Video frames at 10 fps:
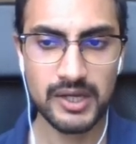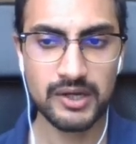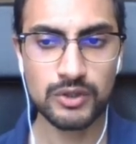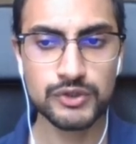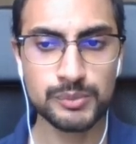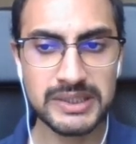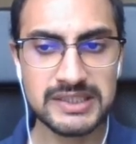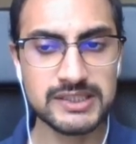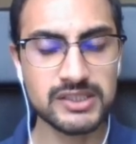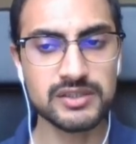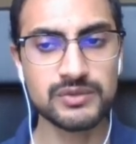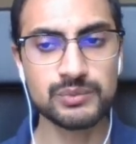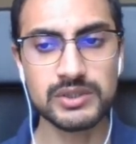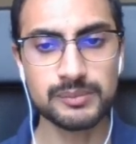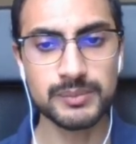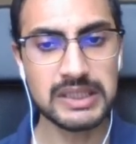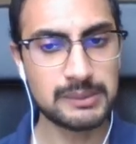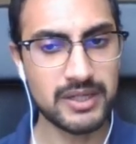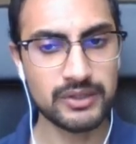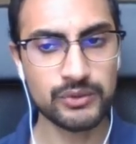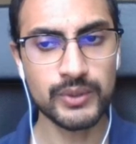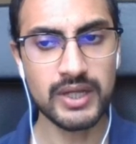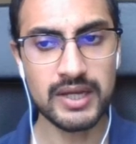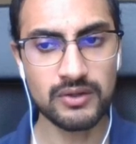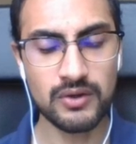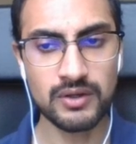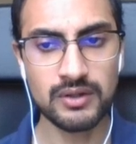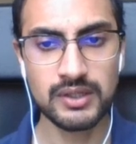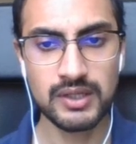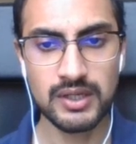It also beats another work by Amato et al.,